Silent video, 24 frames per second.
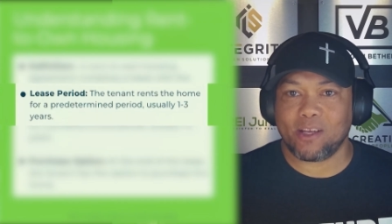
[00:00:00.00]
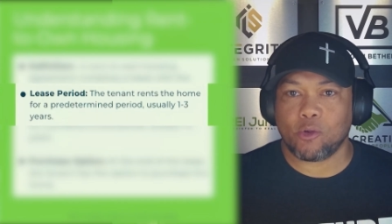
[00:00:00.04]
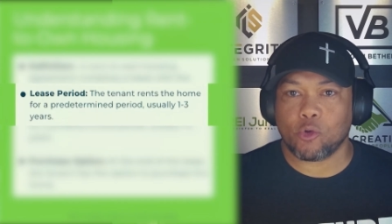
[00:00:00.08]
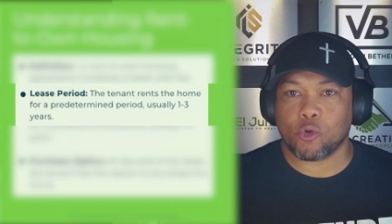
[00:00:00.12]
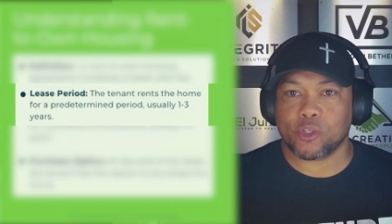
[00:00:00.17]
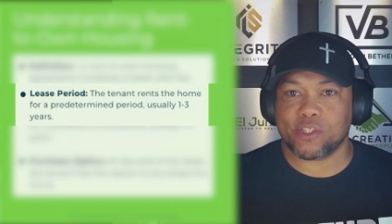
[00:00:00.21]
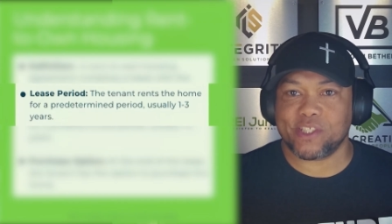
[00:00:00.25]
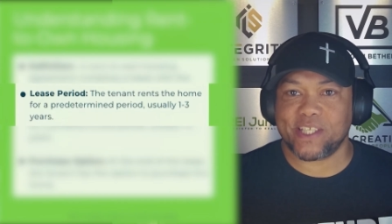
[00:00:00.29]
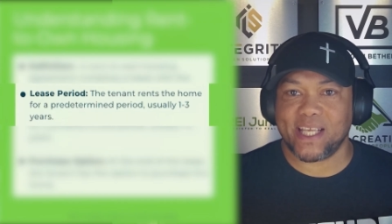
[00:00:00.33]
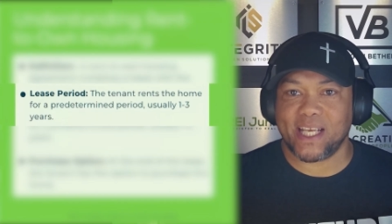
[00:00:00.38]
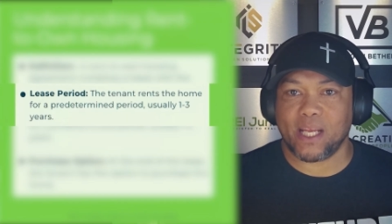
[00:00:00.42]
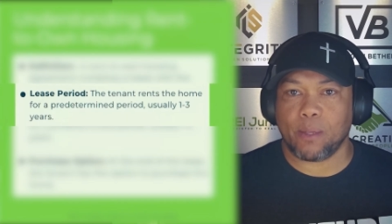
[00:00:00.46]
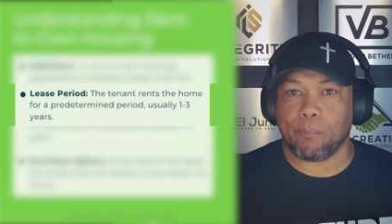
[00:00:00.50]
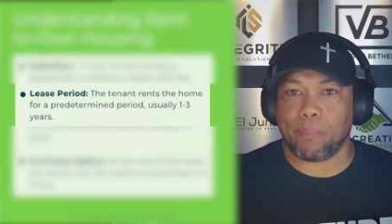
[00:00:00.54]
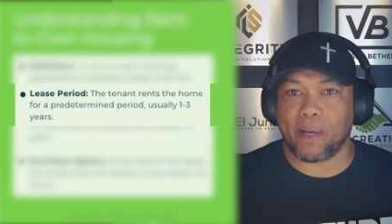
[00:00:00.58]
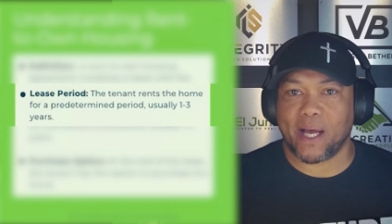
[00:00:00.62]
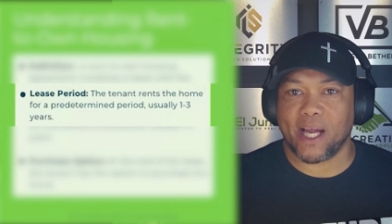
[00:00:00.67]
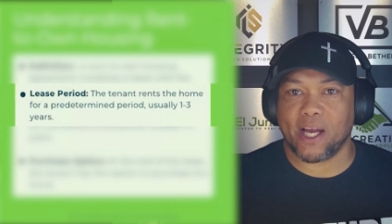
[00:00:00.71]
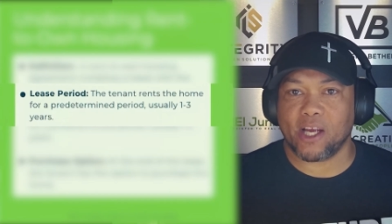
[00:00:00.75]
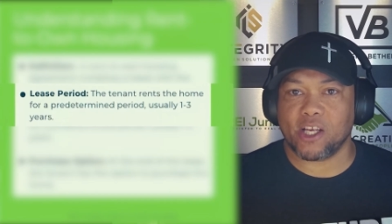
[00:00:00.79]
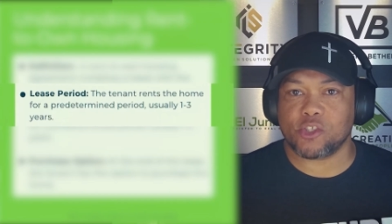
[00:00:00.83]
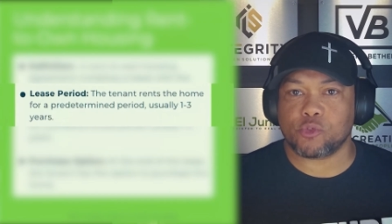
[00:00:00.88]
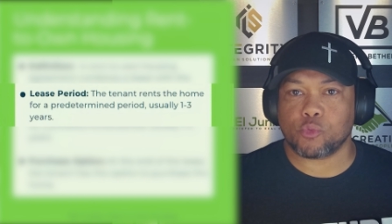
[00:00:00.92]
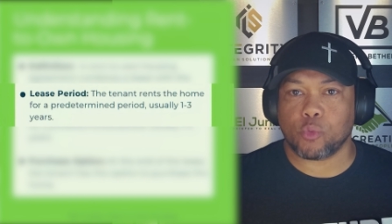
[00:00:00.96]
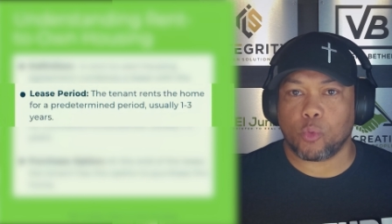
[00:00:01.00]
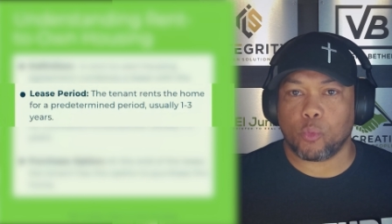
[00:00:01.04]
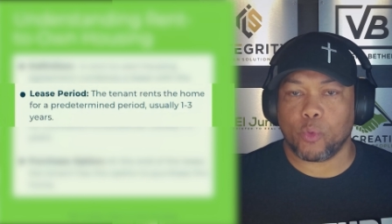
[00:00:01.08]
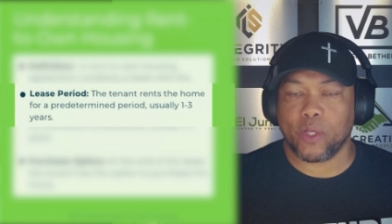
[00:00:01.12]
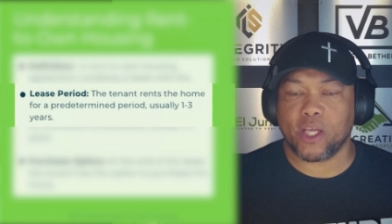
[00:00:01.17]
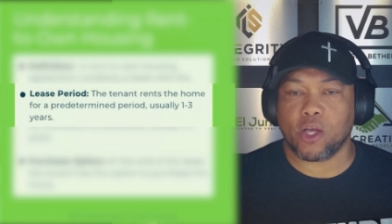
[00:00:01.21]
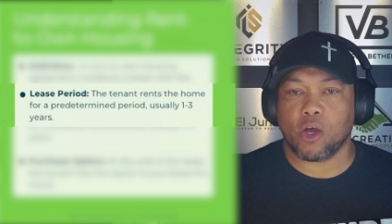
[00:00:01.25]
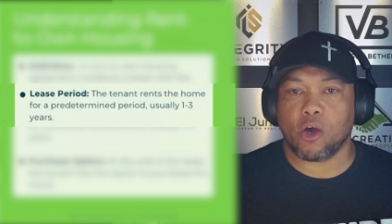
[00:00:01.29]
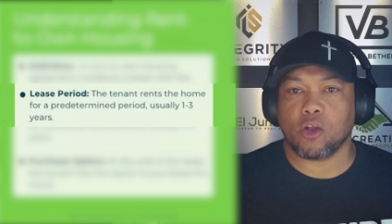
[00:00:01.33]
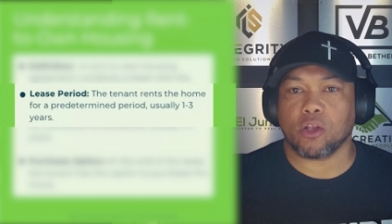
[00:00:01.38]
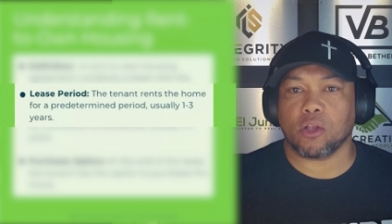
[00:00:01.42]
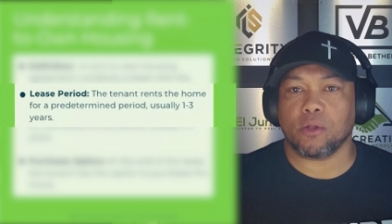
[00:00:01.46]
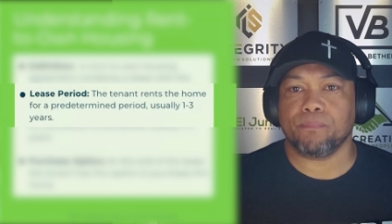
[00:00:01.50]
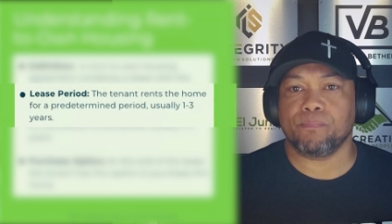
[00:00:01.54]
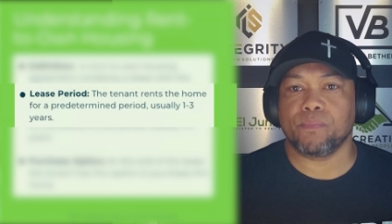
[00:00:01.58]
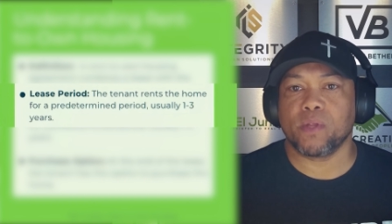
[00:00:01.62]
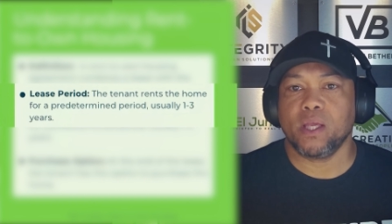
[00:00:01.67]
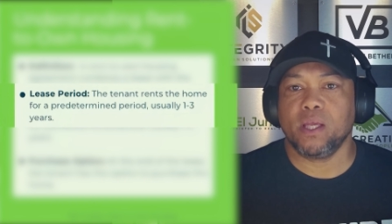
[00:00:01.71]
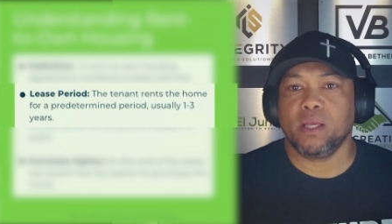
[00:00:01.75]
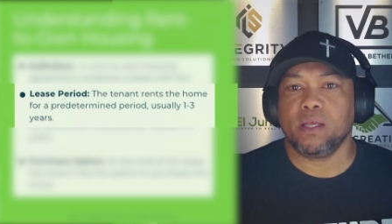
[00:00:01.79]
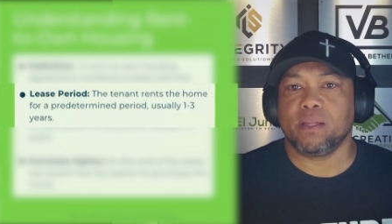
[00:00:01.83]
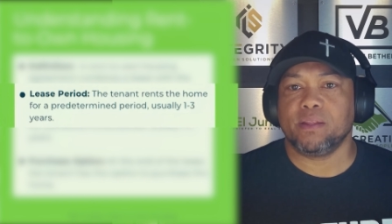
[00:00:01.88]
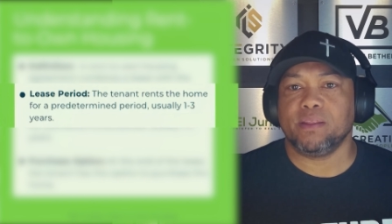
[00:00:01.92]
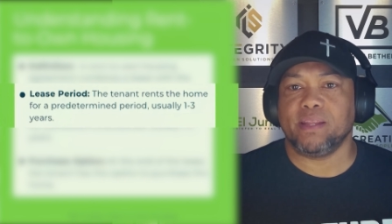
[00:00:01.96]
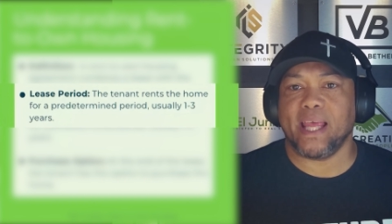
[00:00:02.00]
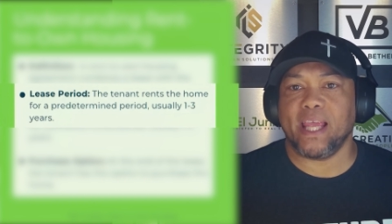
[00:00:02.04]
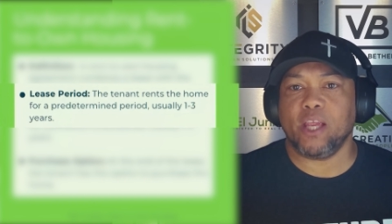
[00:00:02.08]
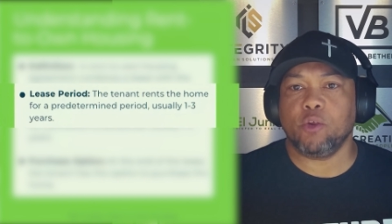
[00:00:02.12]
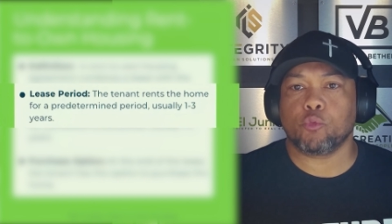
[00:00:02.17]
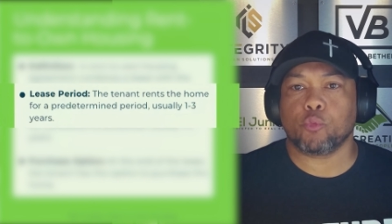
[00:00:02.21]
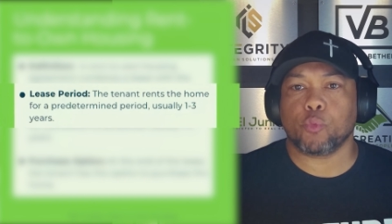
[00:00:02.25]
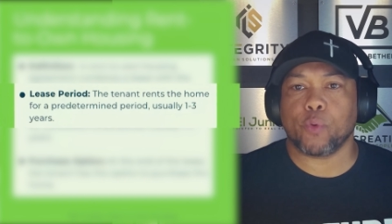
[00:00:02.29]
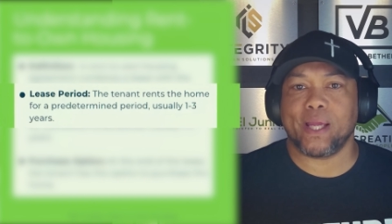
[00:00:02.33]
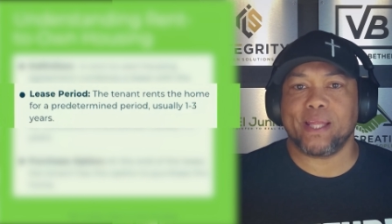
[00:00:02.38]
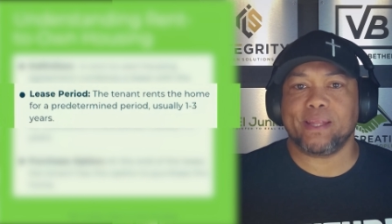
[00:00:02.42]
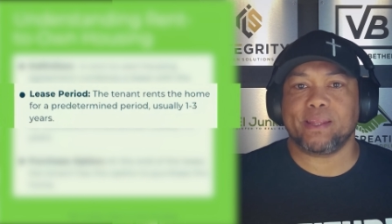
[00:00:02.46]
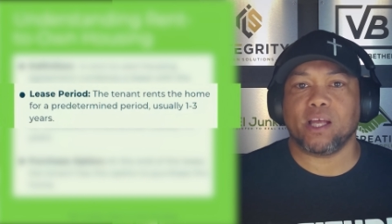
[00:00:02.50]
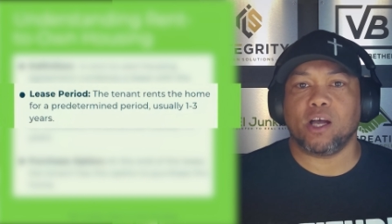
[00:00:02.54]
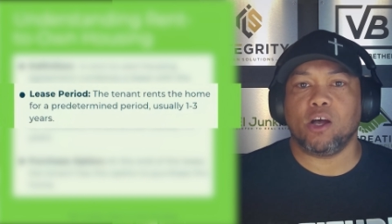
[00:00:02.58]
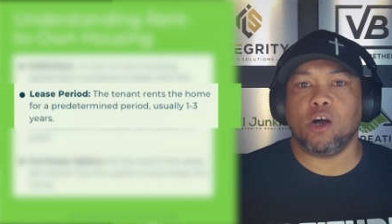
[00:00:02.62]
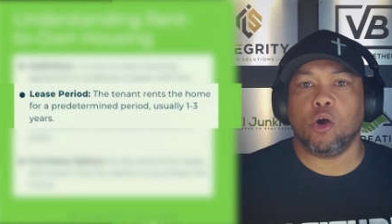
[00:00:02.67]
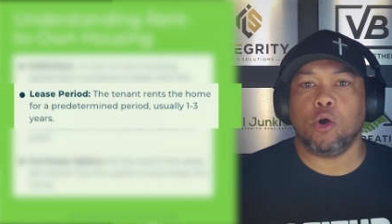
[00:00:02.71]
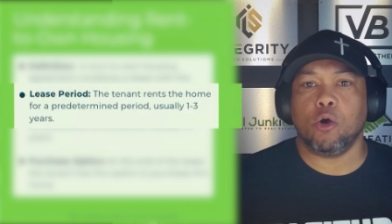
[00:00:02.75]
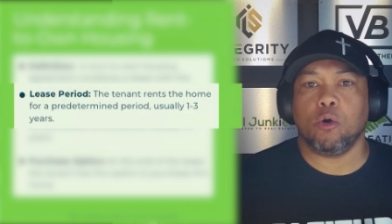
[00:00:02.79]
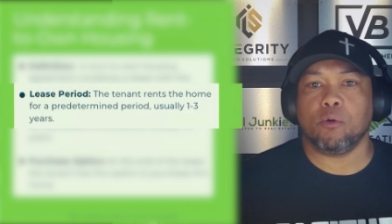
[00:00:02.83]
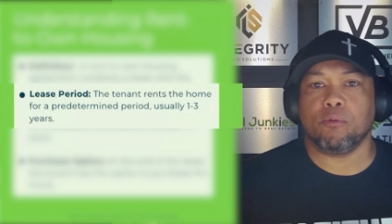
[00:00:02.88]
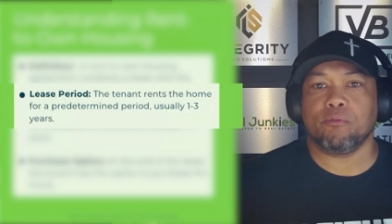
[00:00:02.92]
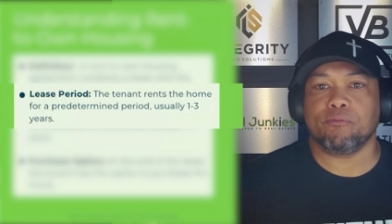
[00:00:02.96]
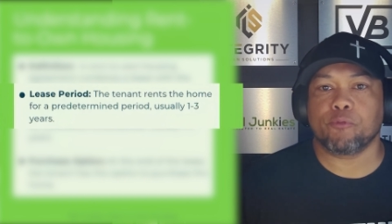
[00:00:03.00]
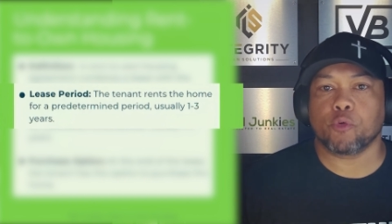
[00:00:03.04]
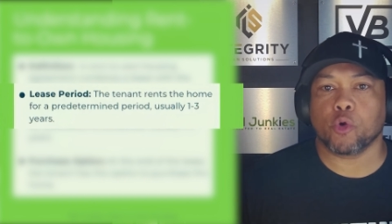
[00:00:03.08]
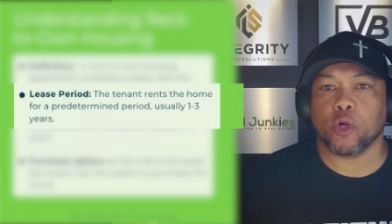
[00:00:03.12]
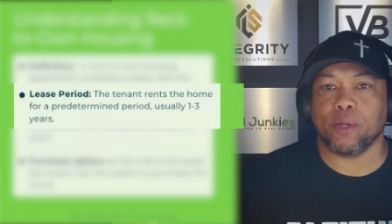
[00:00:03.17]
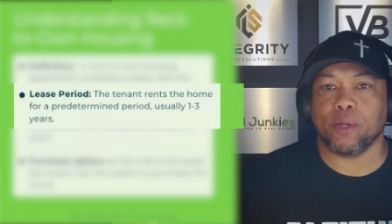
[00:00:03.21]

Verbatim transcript: or tenant buyer is what we call them. They rent the home for